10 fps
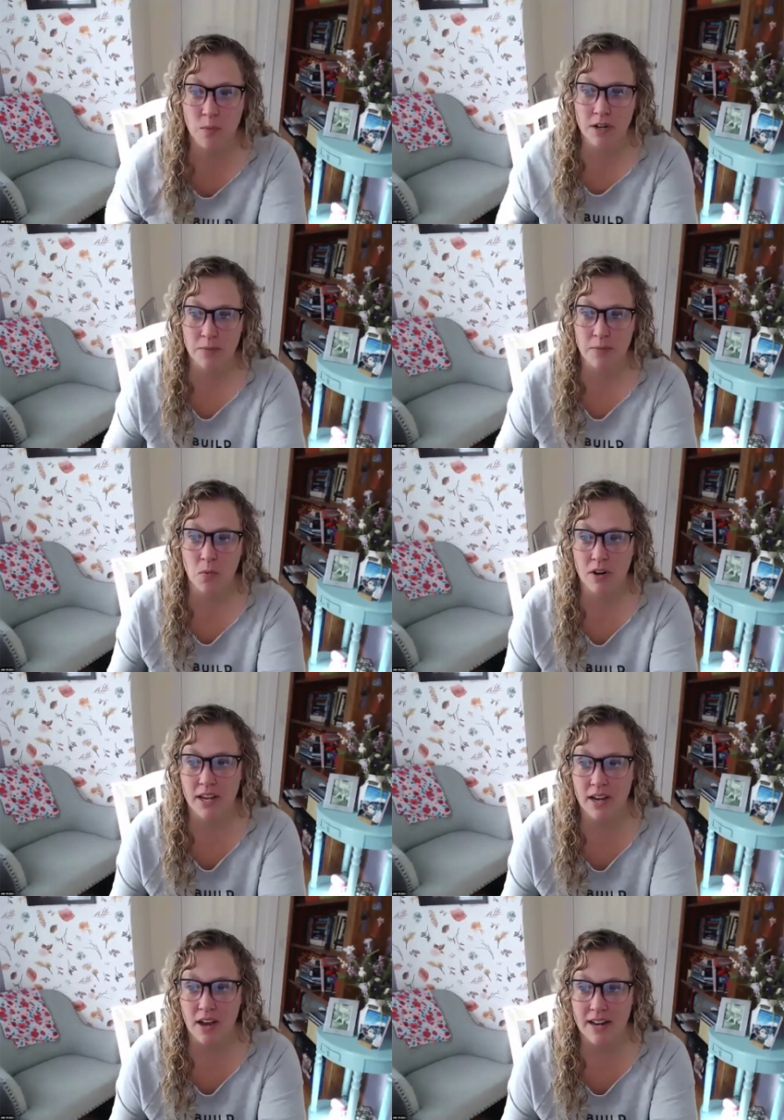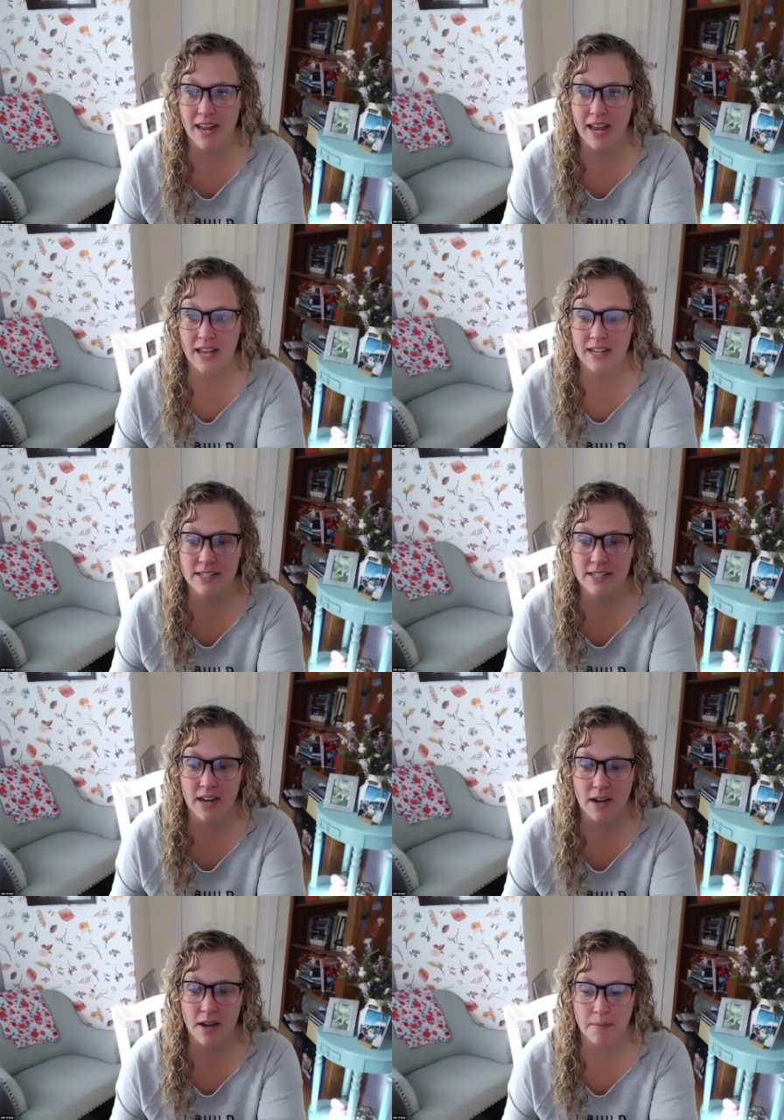going to be working on. And
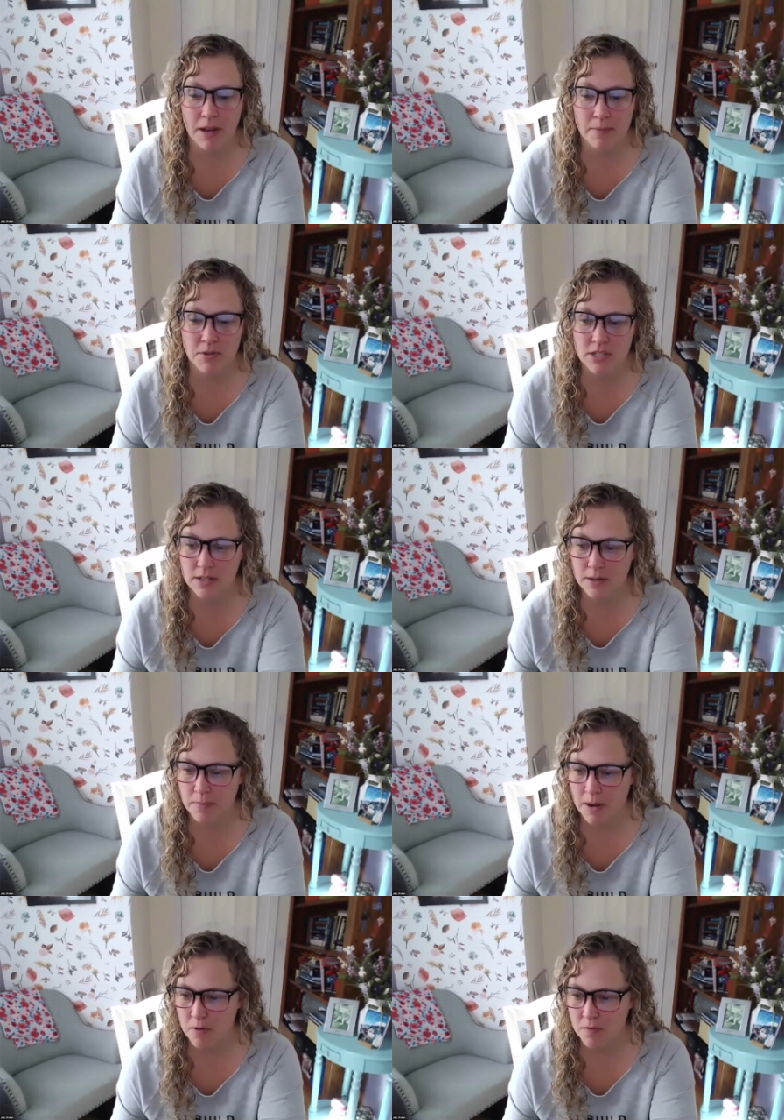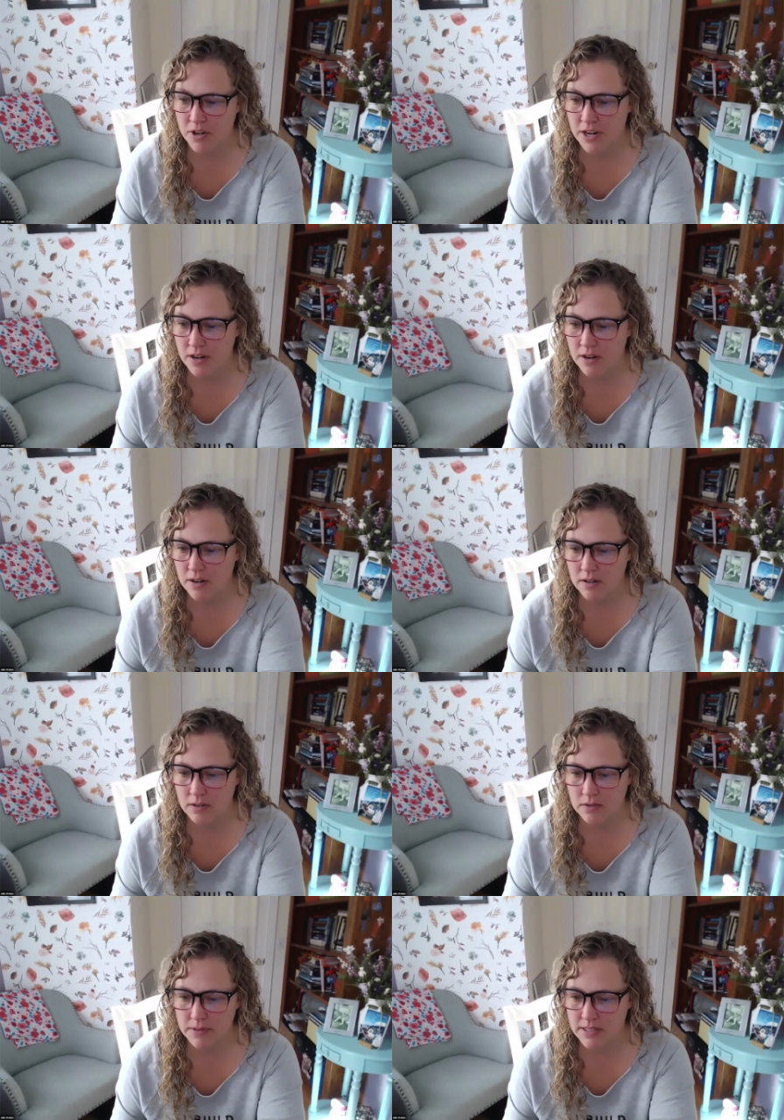um, I'm just going to pop over here.
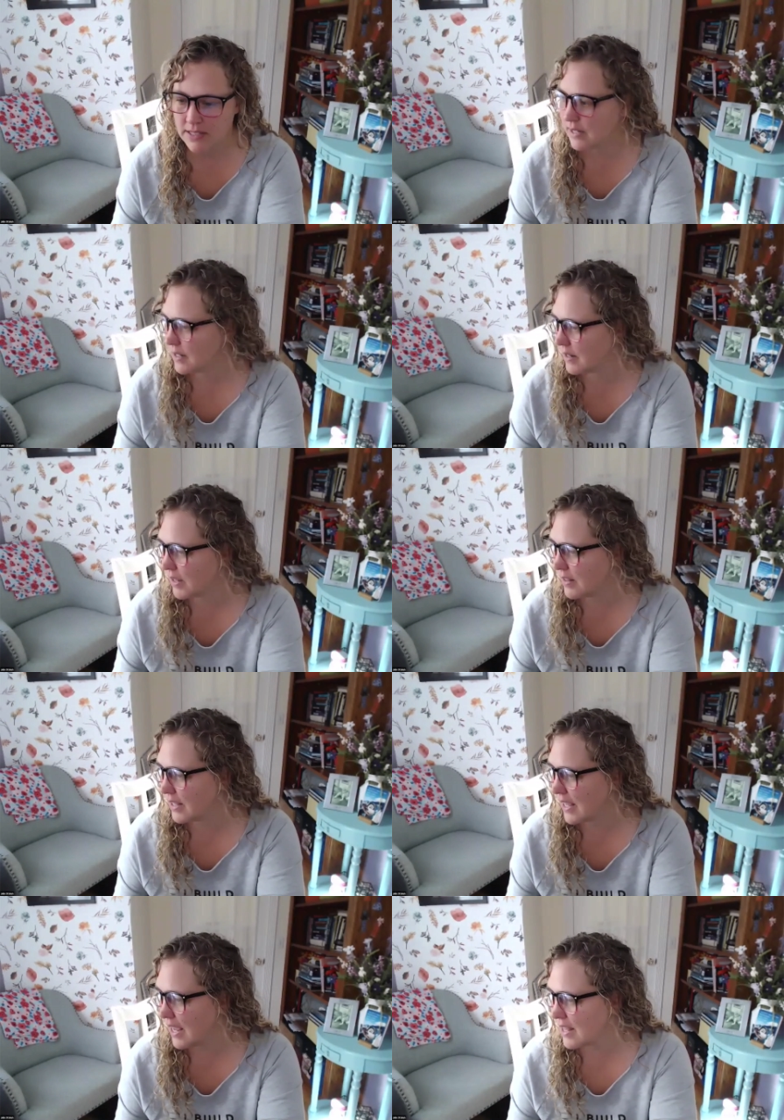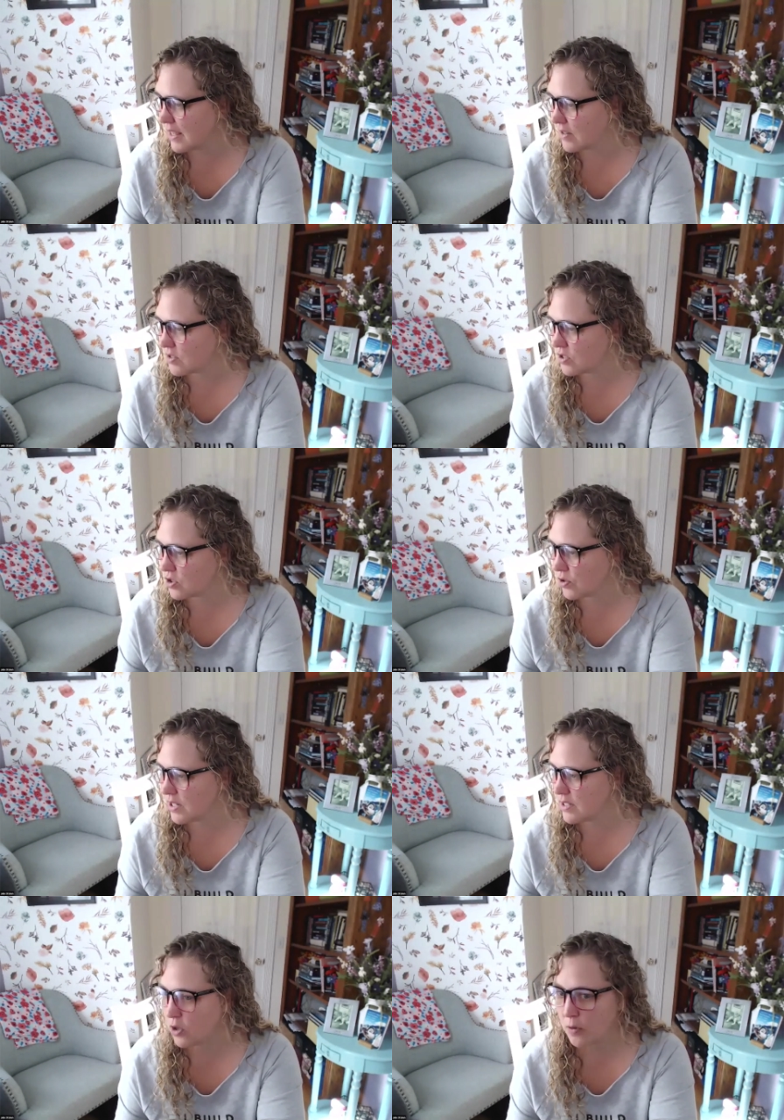Hold on one second. I've got like eight thousand
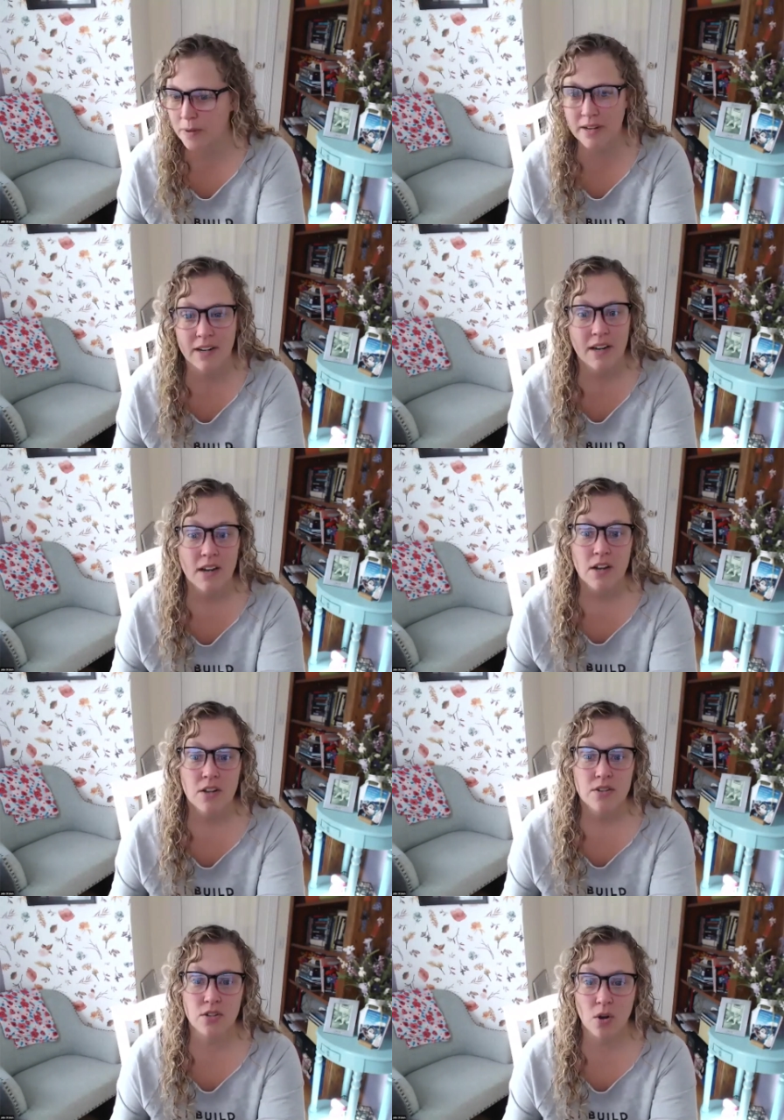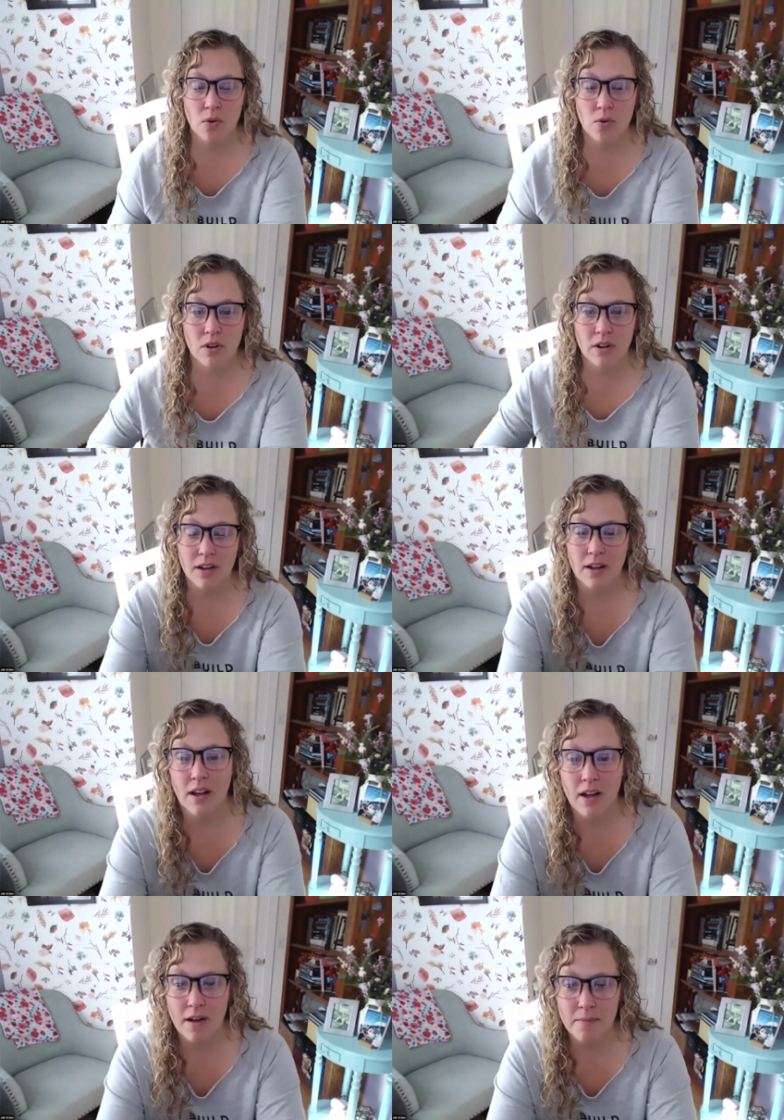screens open. So,
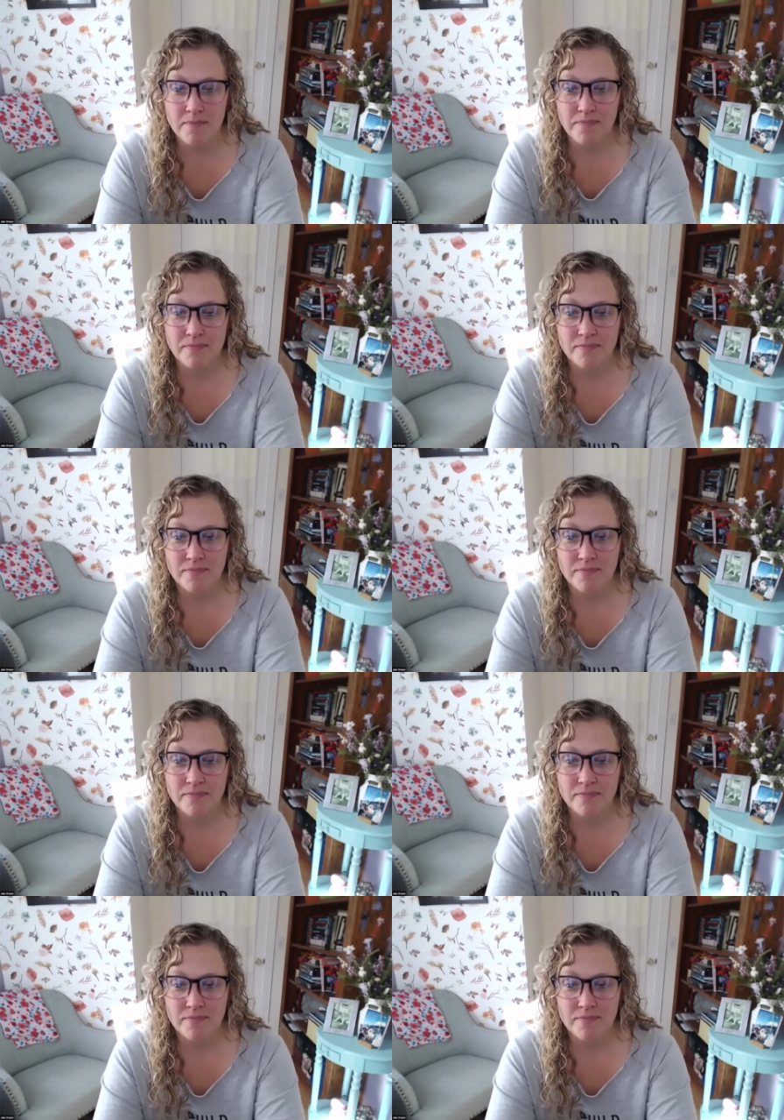um,